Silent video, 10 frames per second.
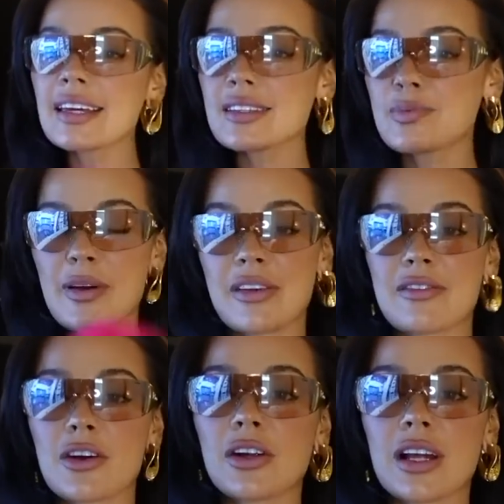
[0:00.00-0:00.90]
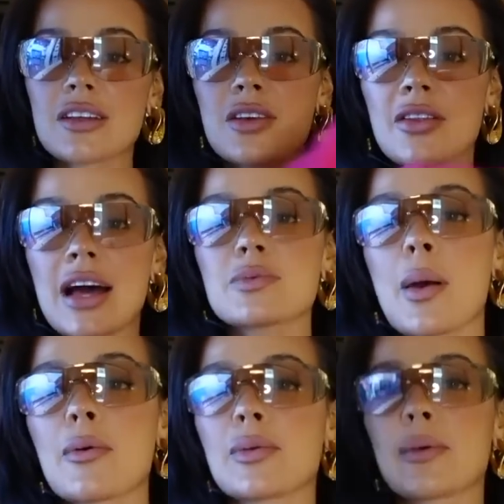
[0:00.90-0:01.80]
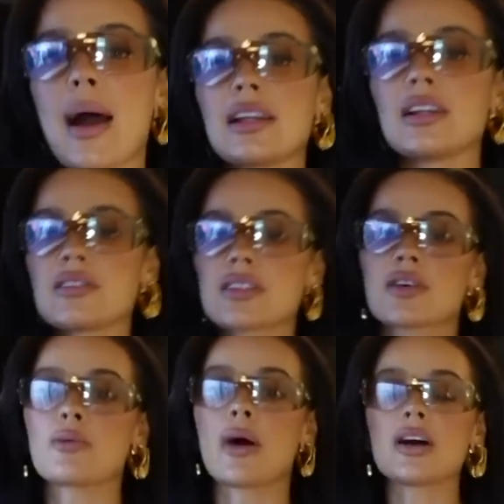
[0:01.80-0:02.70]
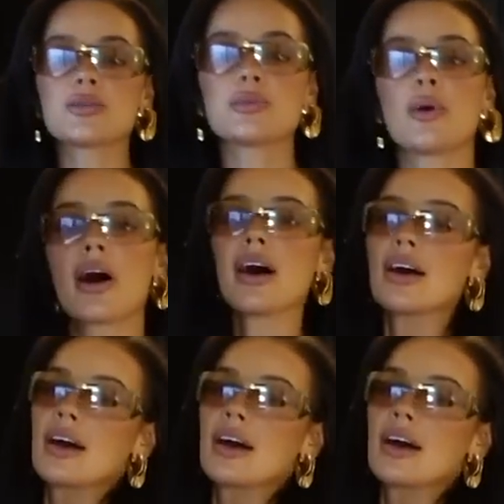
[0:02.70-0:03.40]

it's my favourite colour, so that's probably why I love it so much. But